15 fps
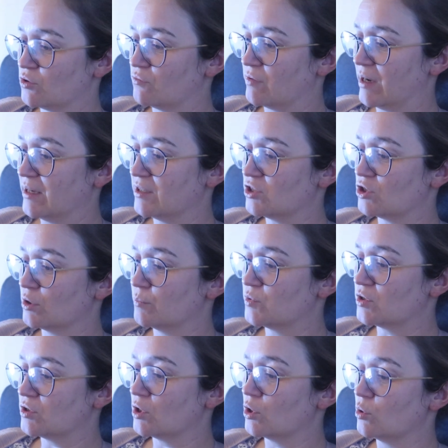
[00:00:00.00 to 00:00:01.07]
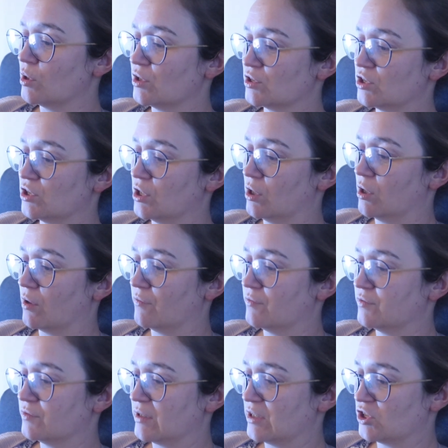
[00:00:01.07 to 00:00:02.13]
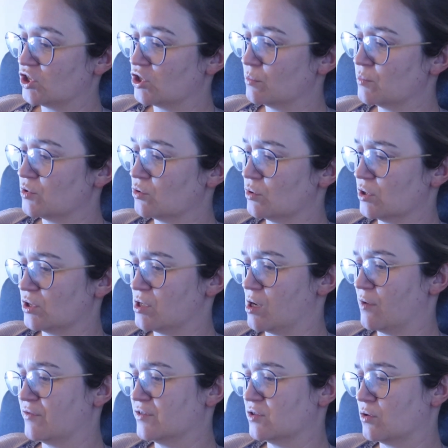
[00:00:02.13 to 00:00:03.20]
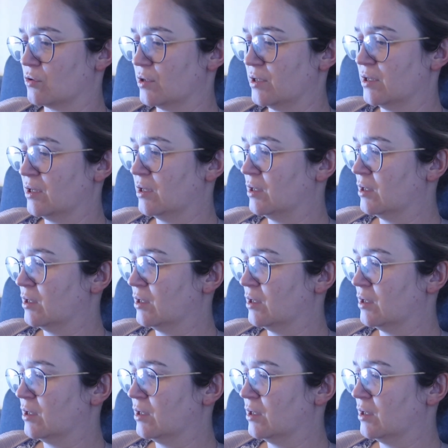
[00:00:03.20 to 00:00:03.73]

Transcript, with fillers: to write sumptuous love, a sumptuous love story.